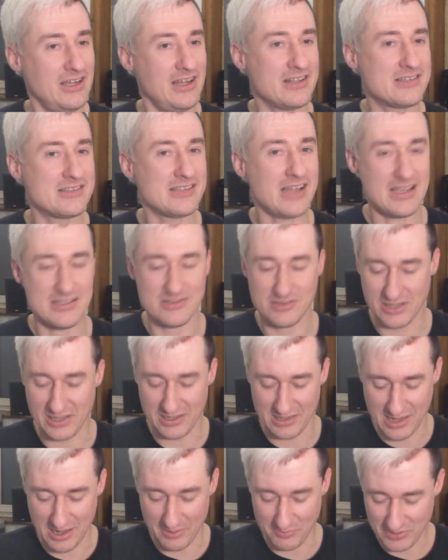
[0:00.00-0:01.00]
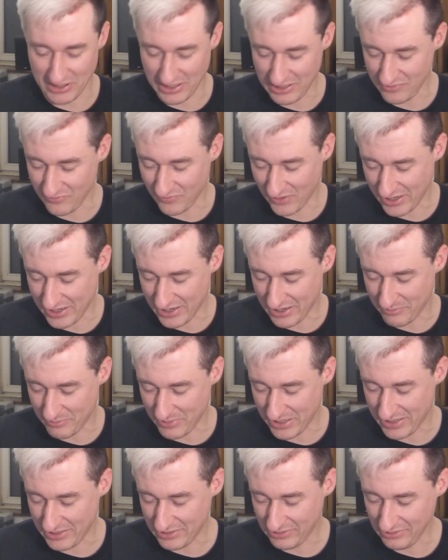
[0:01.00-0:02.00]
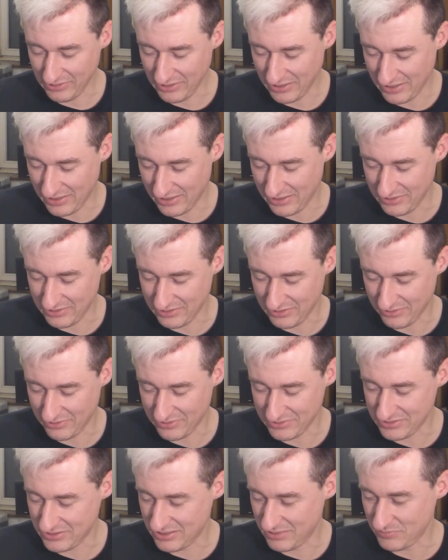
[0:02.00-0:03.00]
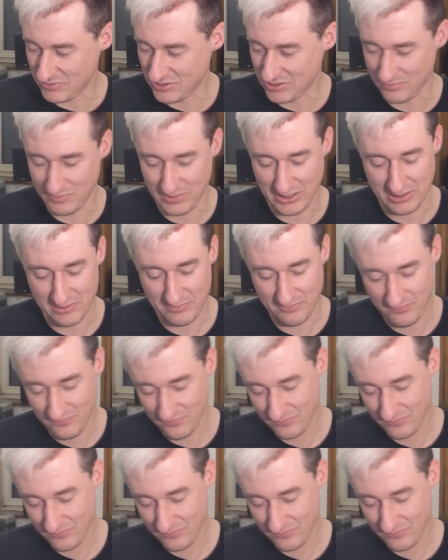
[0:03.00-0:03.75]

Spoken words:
it's nice to get an update via mail, and this seems to be